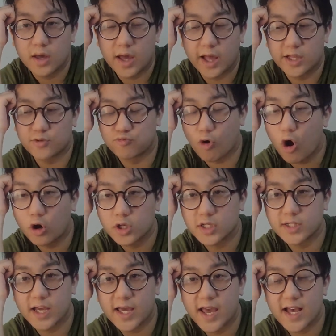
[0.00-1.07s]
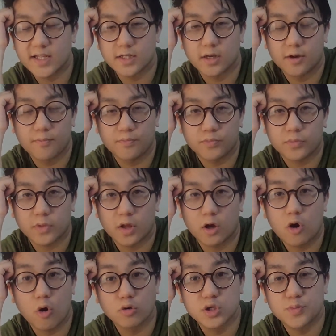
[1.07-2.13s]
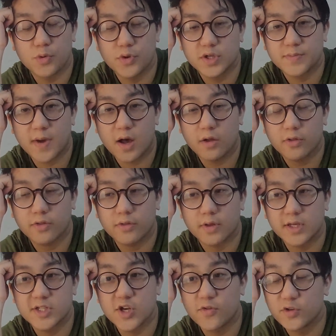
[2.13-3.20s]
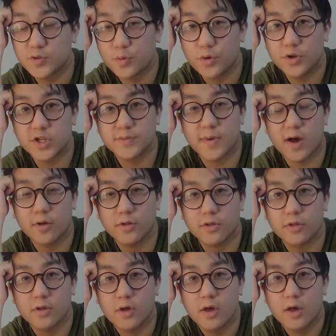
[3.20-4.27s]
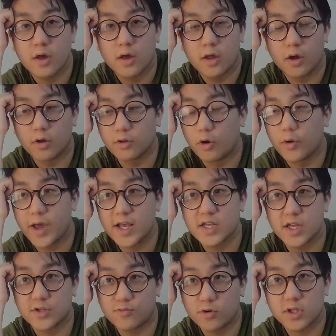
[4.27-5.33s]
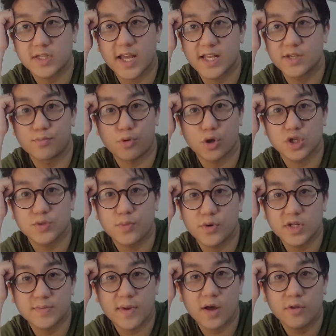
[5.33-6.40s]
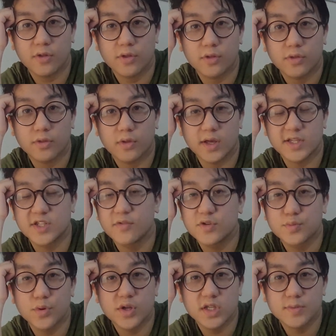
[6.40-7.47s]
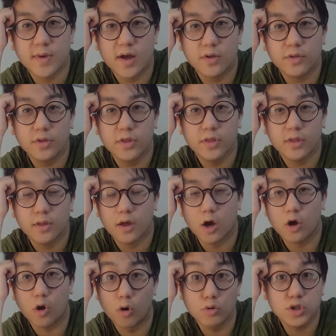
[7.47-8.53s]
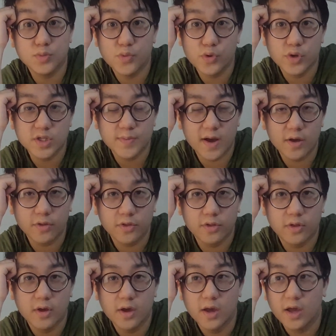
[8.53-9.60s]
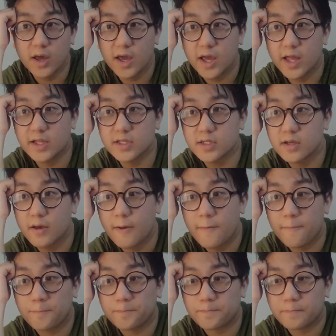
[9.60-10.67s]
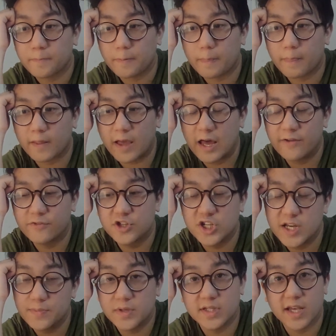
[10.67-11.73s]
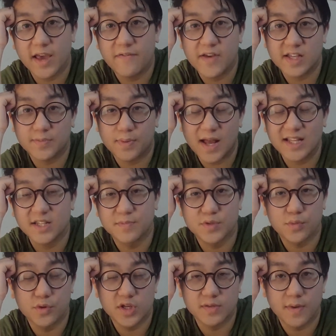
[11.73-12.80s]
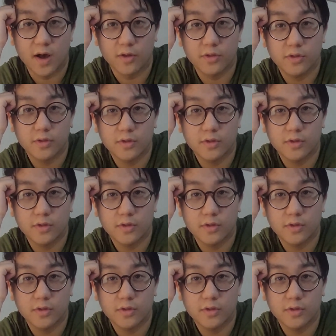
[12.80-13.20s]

It's wrong to say he has a, um, a gold spoon in his mouth, a silver spoon in his mouth. Uh, no, has, it's wrong to say he has a bronze spoon in his mouth, a silver spoon in his mouth, a gold spoon in his mouth. It's kind of cheap to say if he has a platinum spoon in his mouth.